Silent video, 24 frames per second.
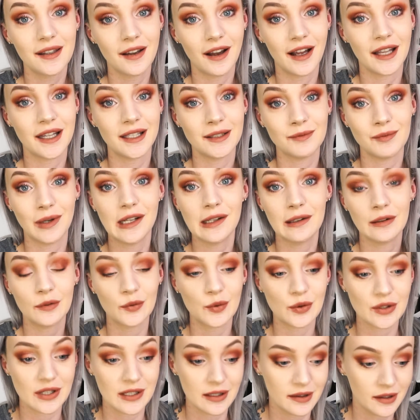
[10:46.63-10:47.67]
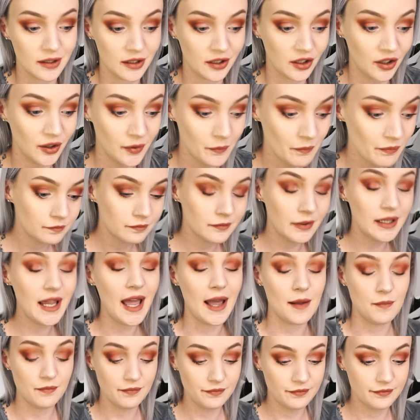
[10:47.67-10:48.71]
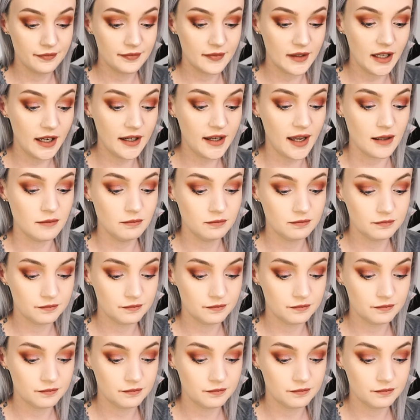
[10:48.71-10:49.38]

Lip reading: I think my little teeth are cute. But yeah, okay.